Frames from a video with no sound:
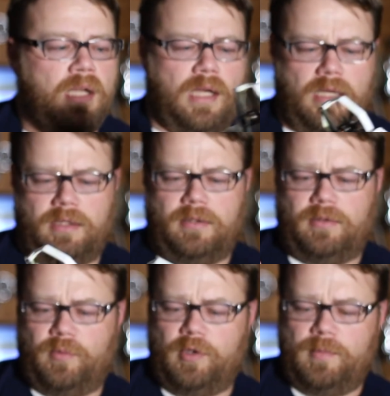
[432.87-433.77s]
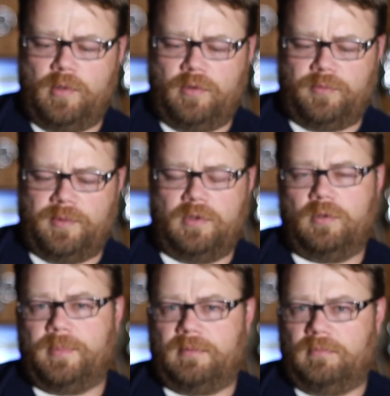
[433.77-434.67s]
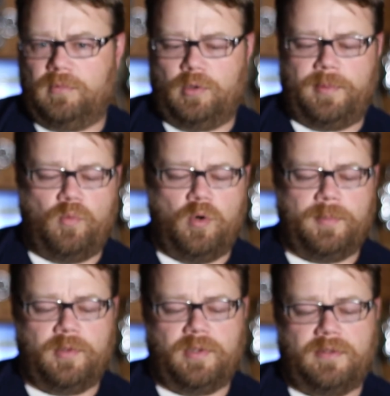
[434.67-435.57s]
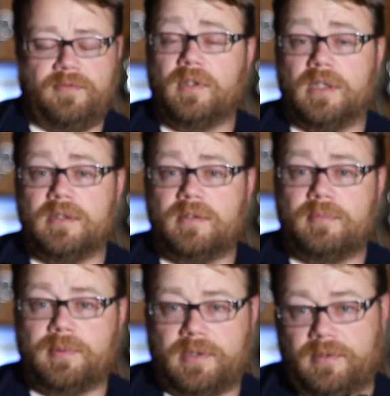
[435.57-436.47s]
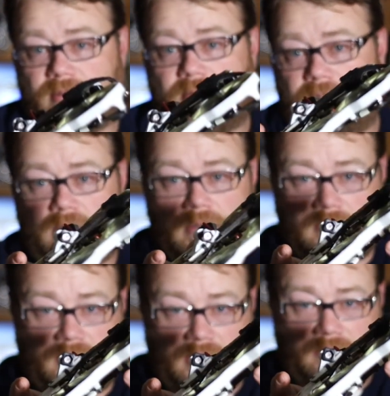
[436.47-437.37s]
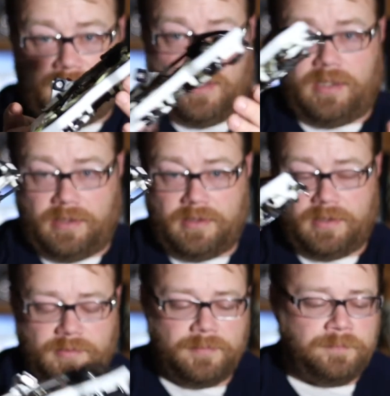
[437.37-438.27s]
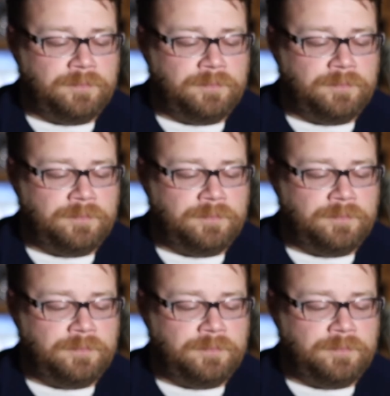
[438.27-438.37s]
The rear motors were a little bit warmer than the fronts because, you know, it's going to fly like this.